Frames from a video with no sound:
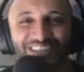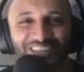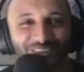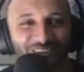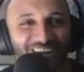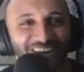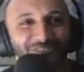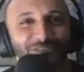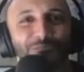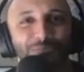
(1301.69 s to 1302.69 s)
Thank you,
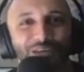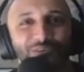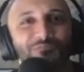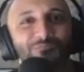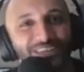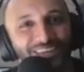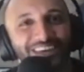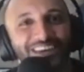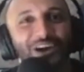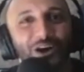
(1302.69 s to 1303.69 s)
RR, for being with me
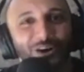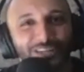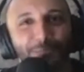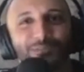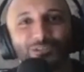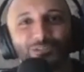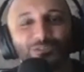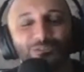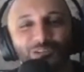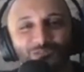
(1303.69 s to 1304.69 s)
here on episode
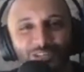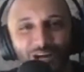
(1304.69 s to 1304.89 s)
200.